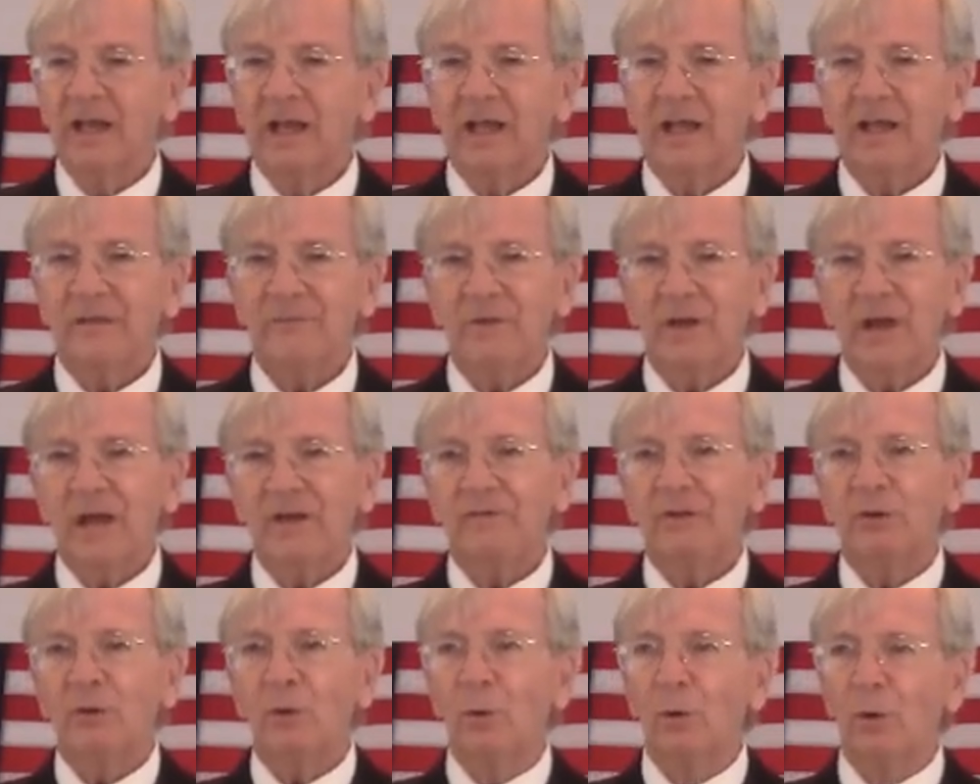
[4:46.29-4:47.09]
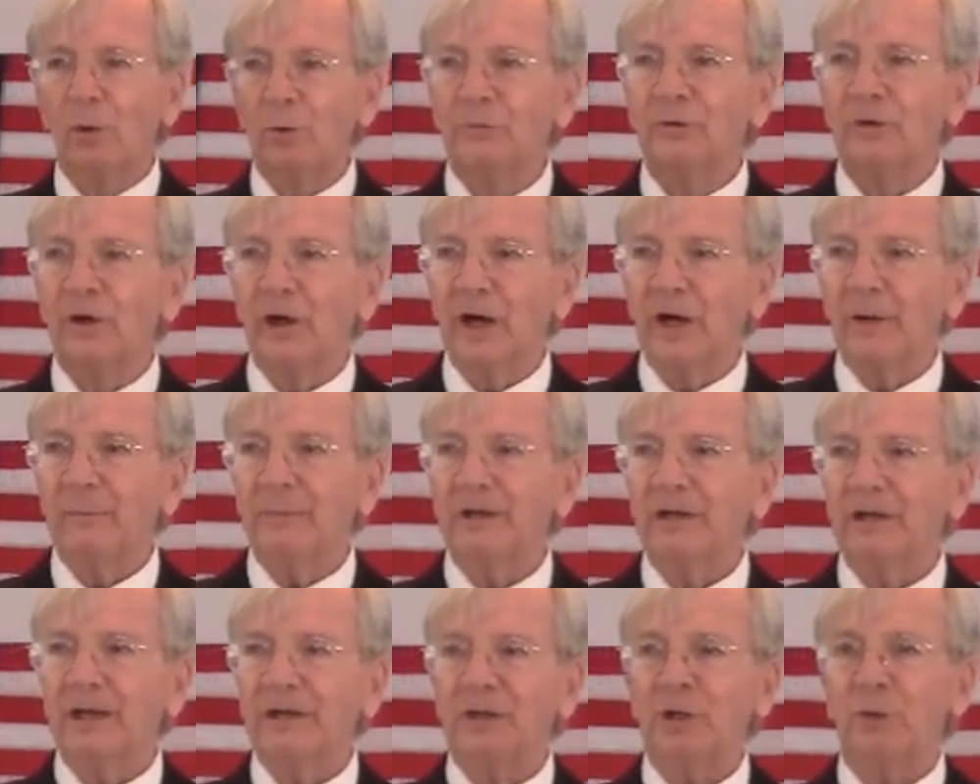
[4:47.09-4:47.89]
If you have an old
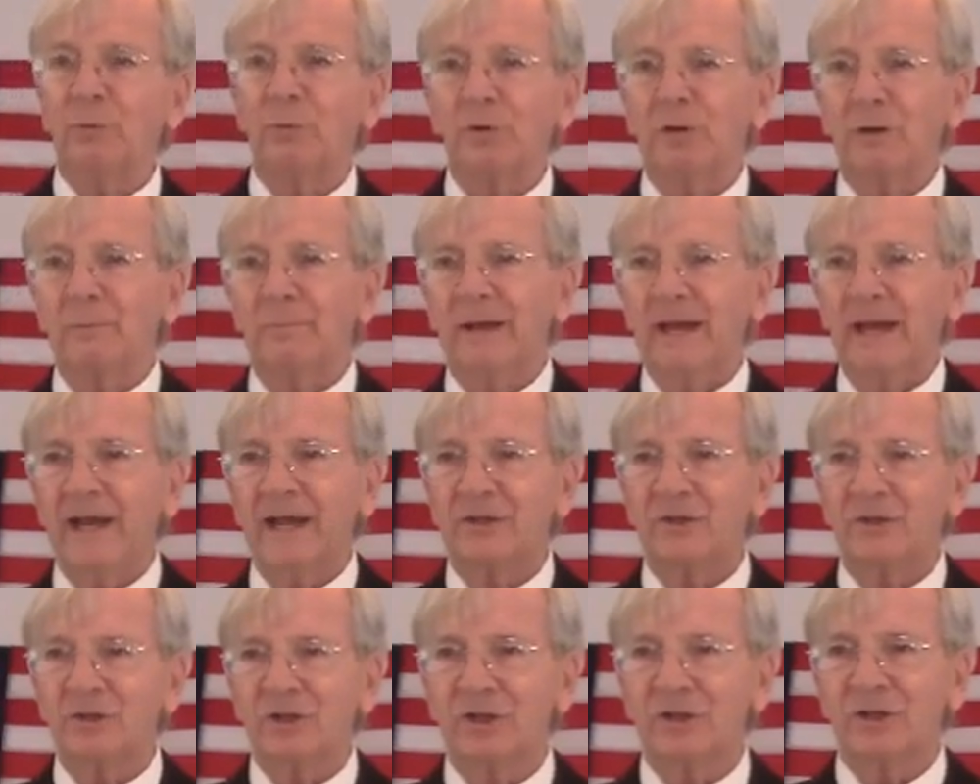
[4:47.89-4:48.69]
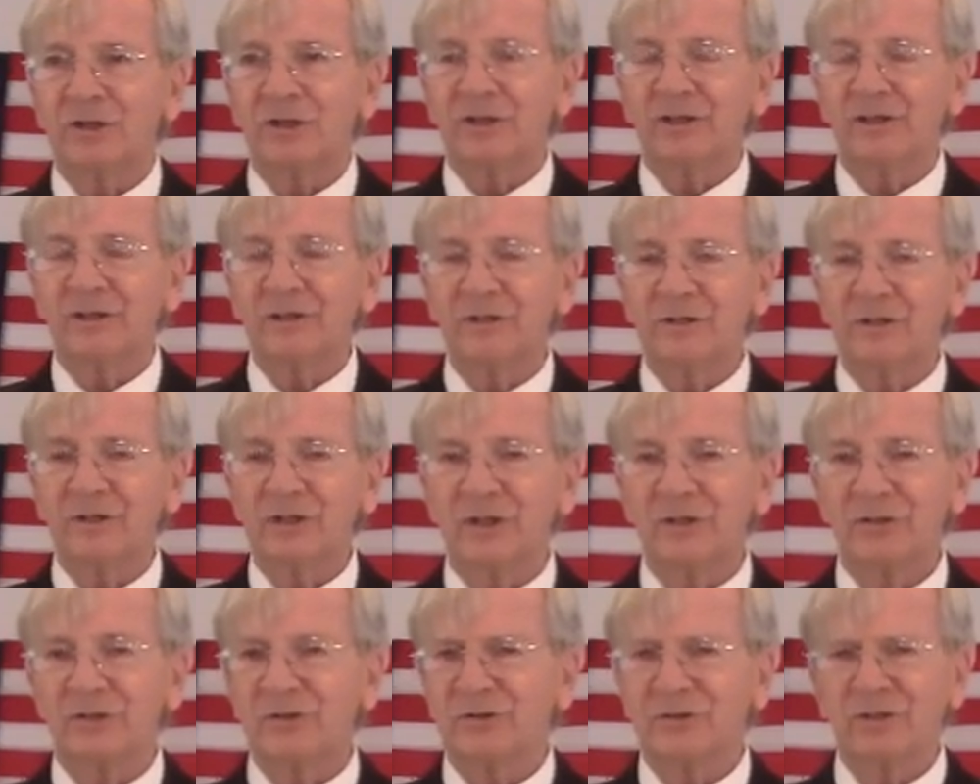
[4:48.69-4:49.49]
garment and you want to patch it,
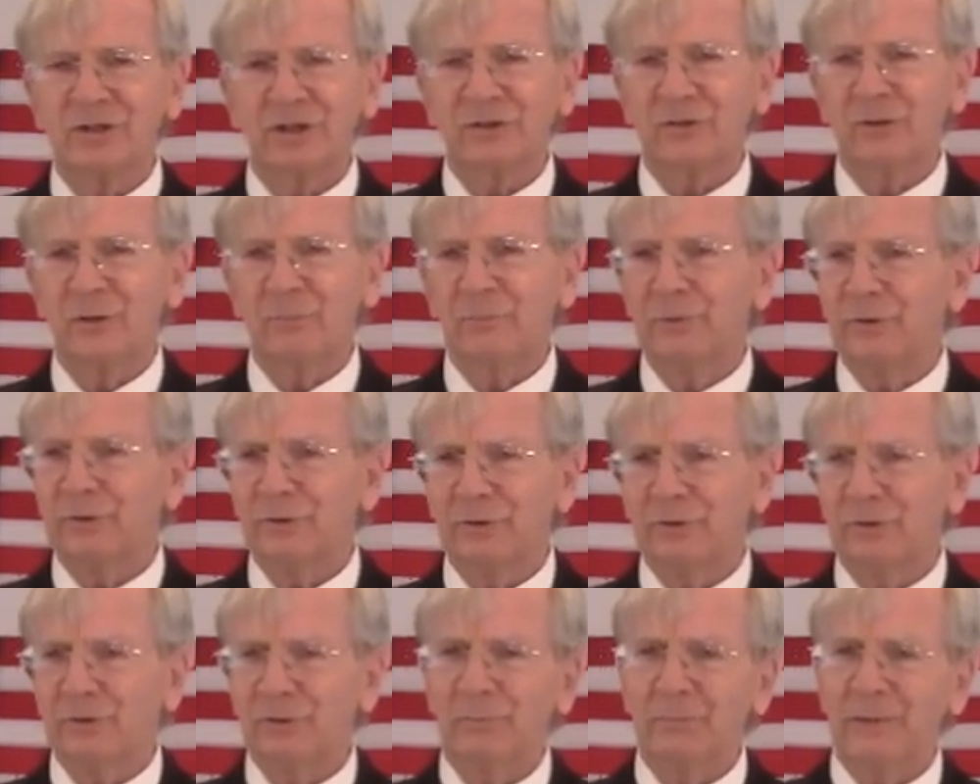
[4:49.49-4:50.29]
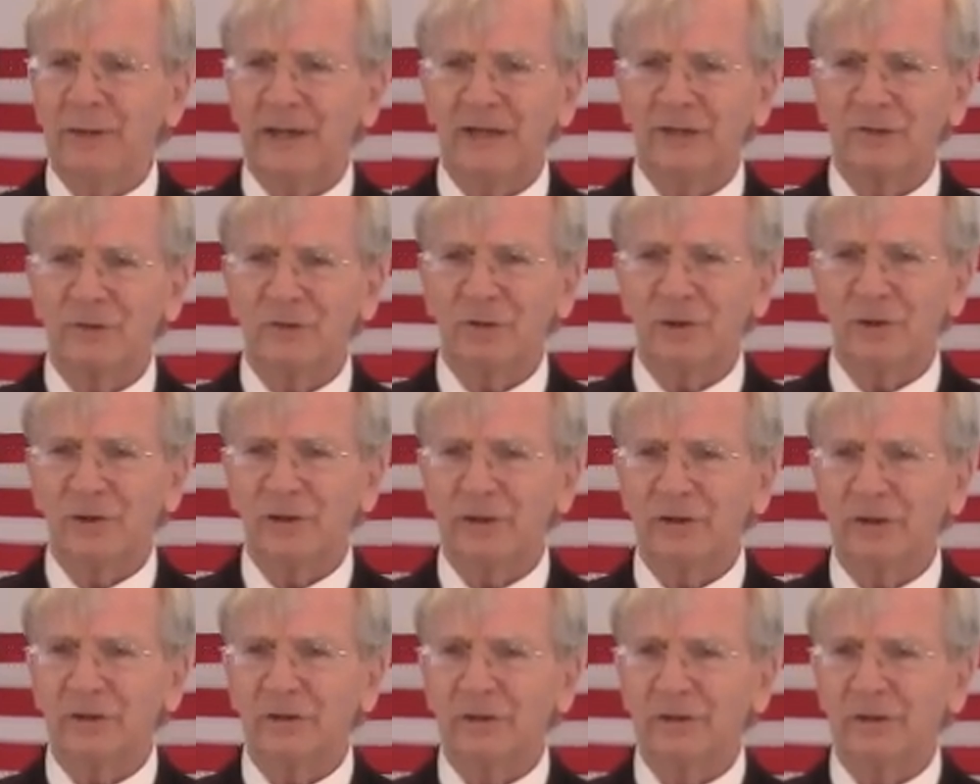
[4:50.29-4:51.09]
Jesus said, don't put a new patch
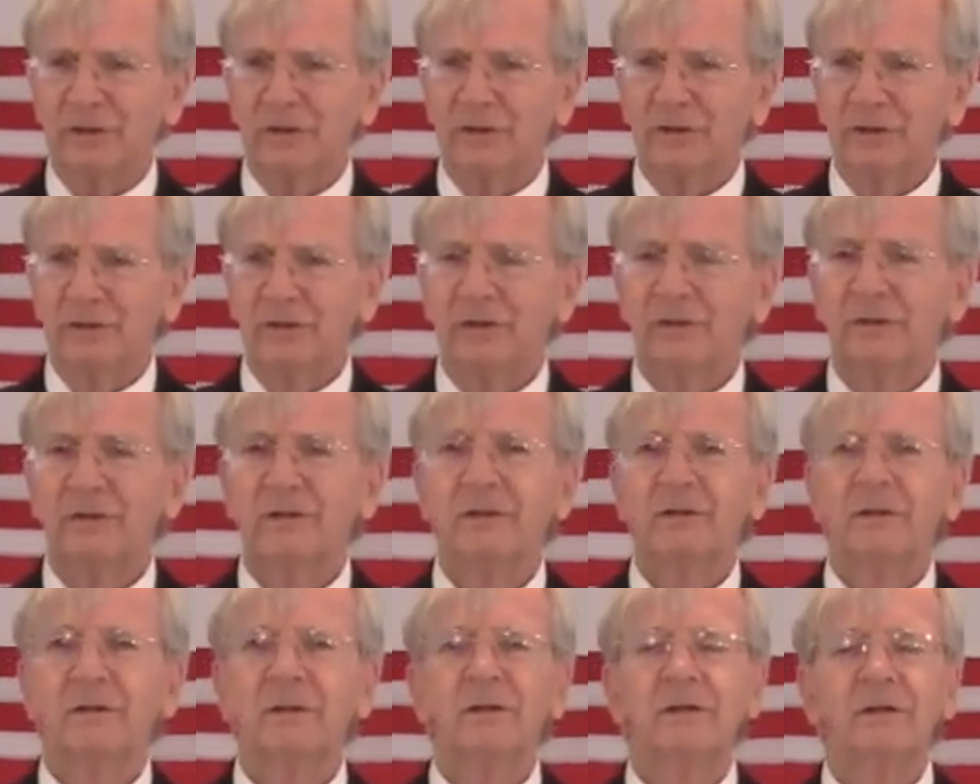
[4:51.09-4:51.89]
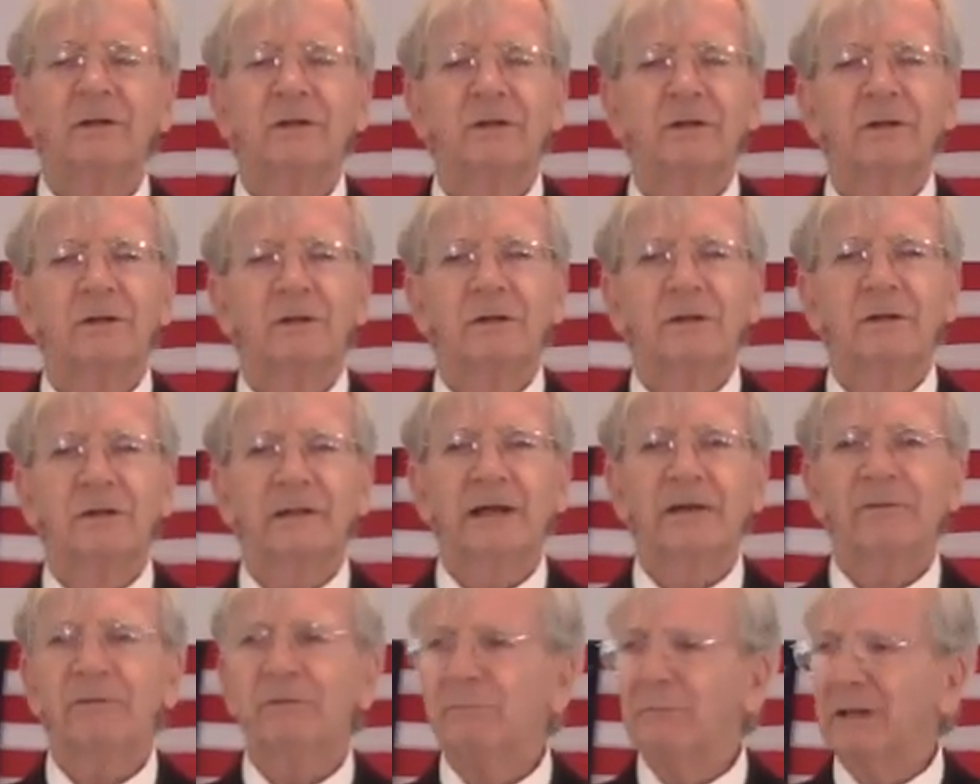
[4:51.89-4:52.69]
on it.
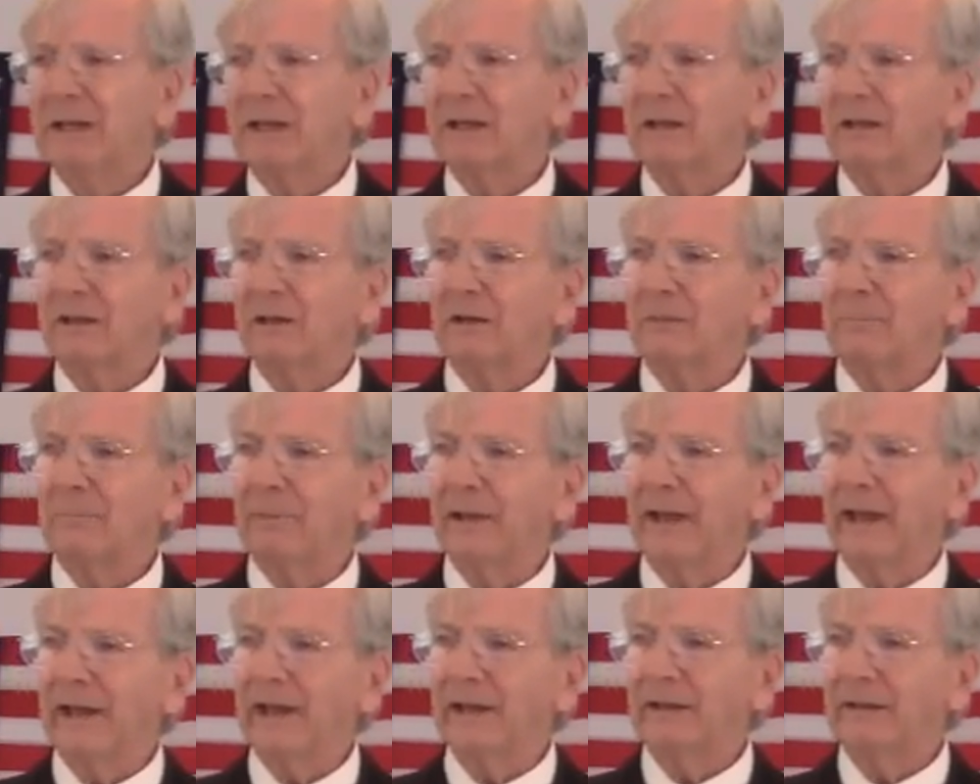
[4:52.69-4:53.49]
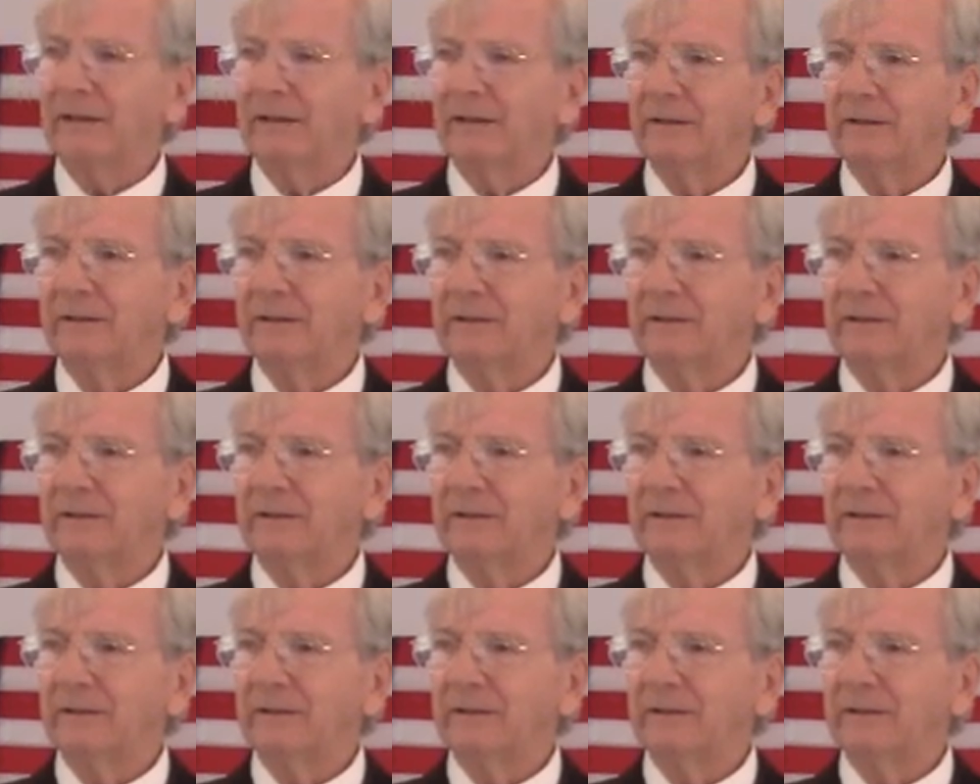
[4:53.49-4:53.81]
That would make it look bad.